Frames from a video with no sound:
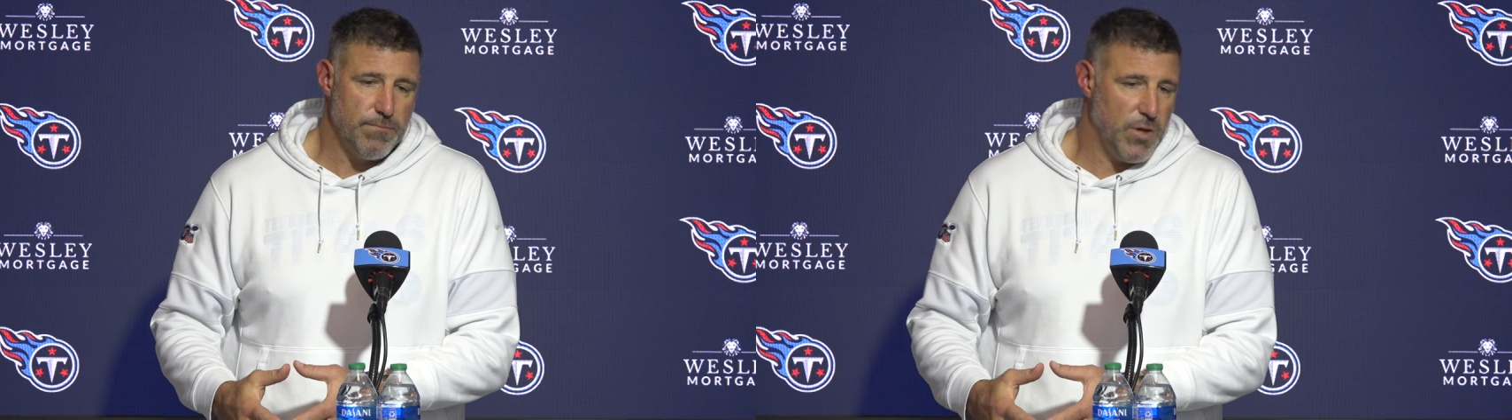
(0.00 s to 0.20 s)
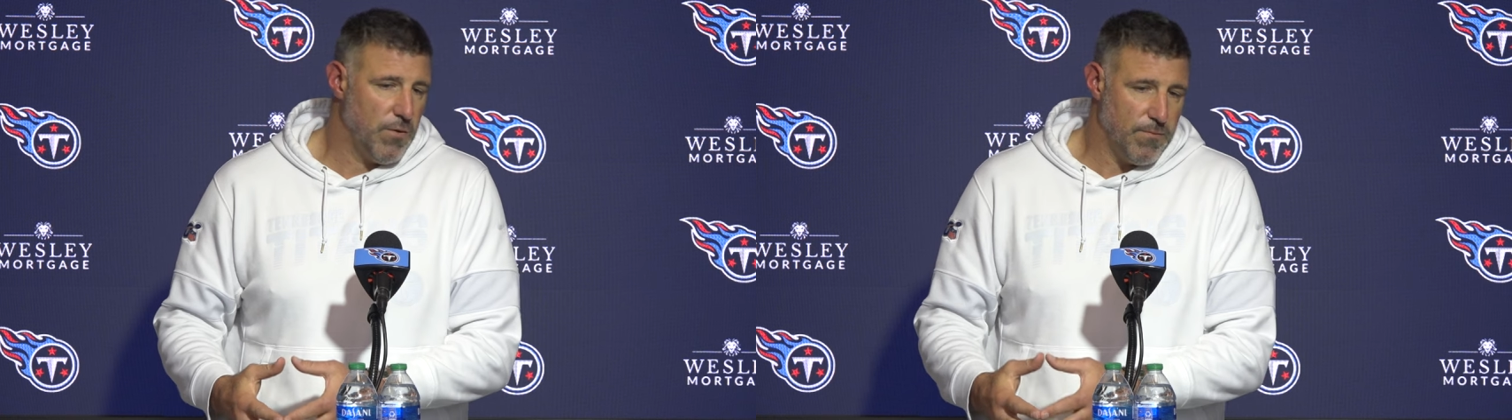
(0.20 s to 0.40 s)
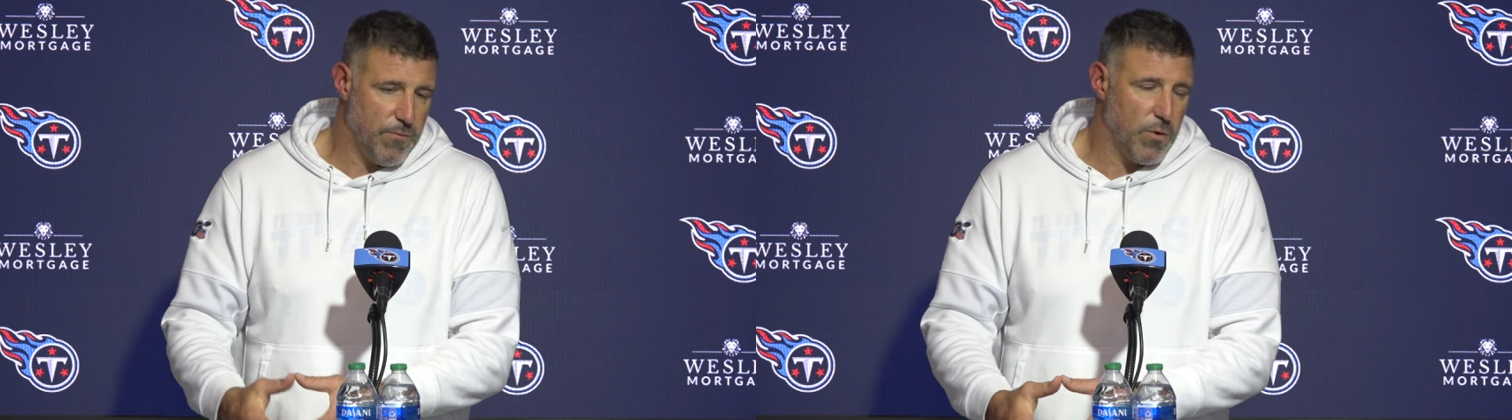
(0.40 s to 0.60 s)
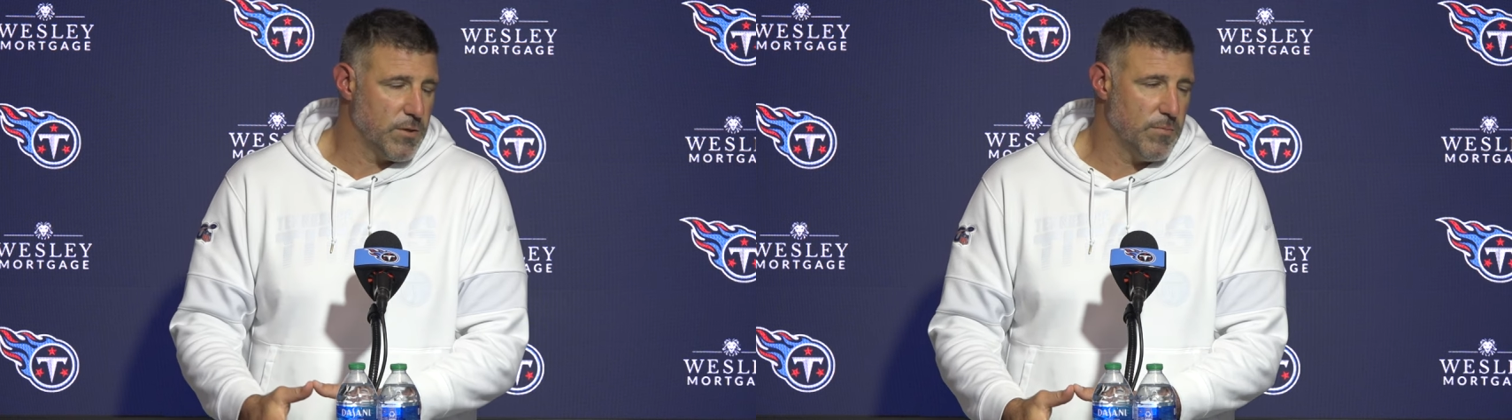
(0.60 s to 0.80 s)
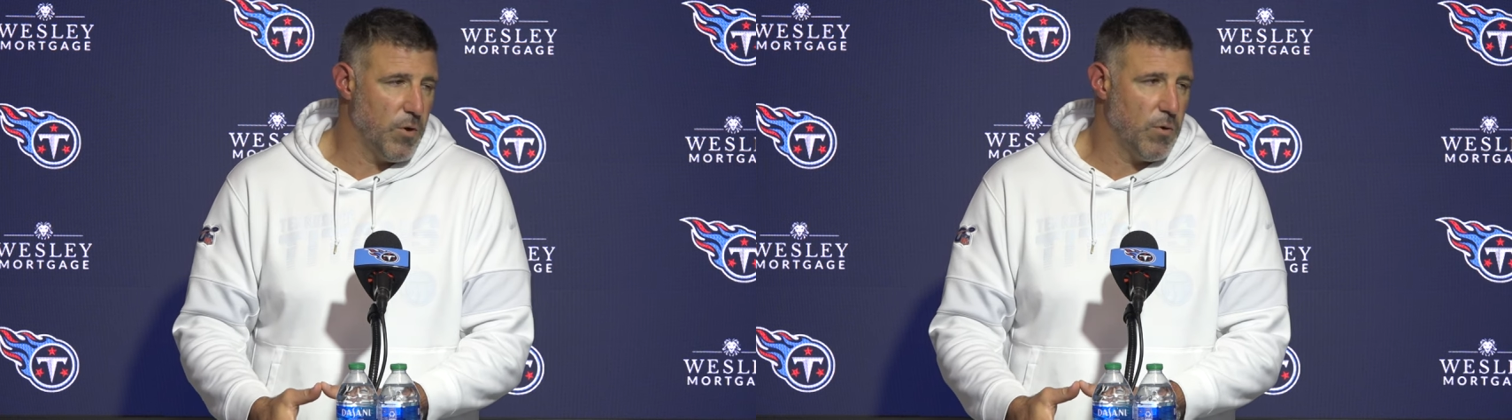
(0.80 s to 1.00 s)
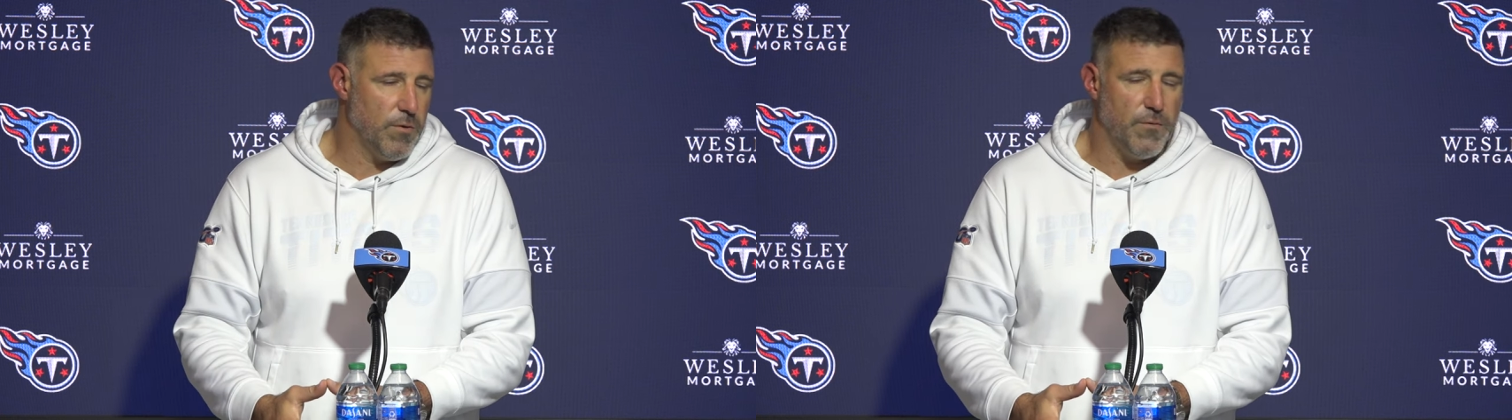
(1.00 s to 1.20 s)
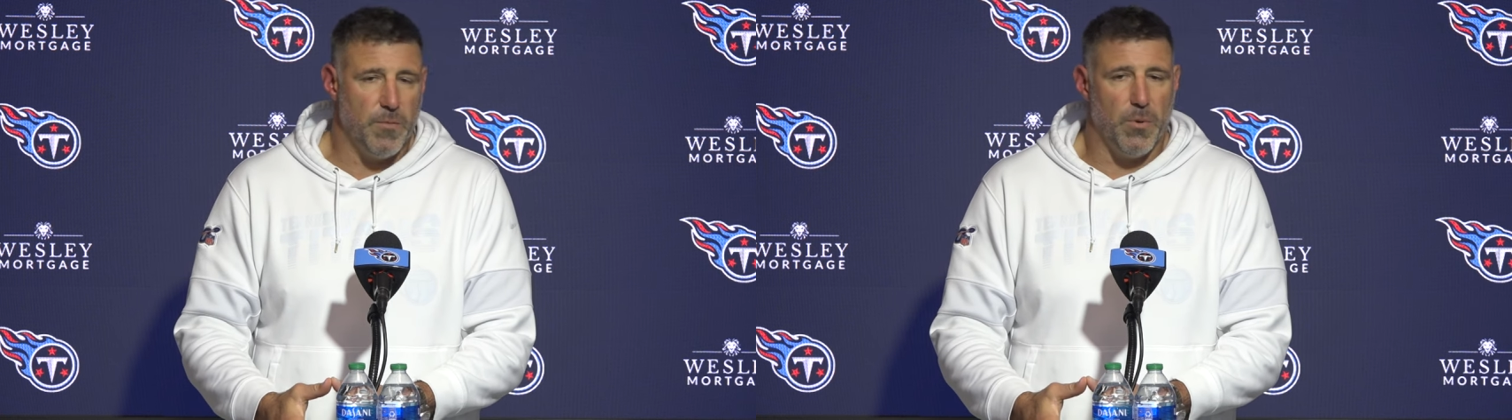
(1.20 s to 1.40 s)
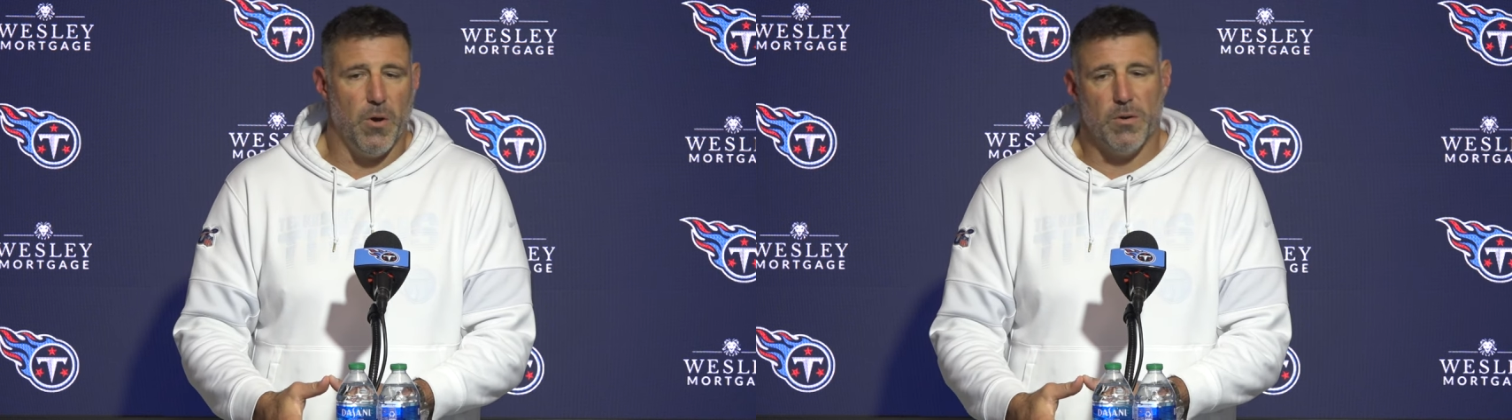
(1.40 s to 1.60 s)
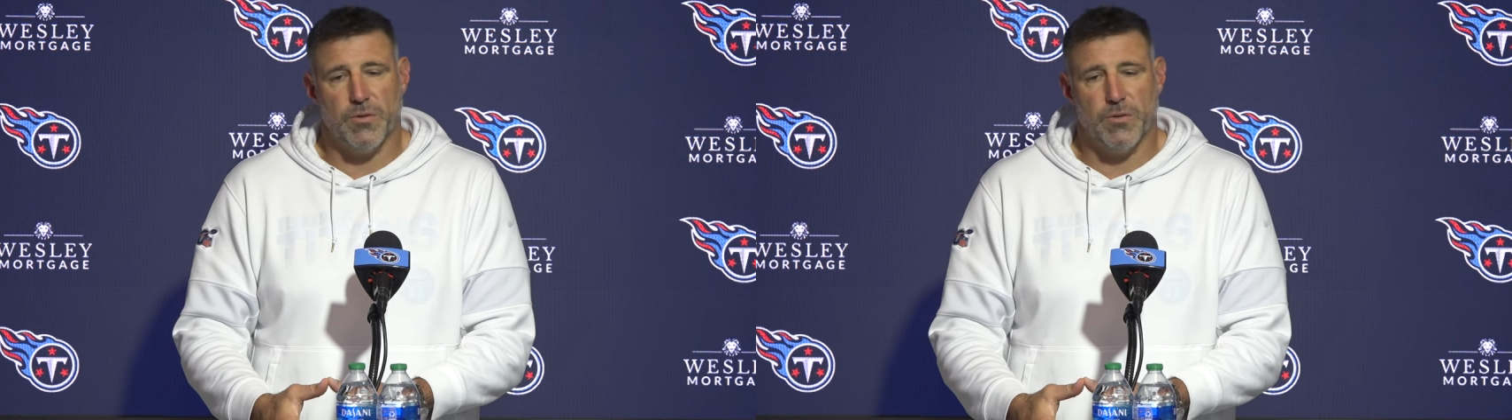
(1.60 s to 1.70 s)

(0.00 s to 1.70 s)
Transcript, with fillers: you know, force them to hold the football.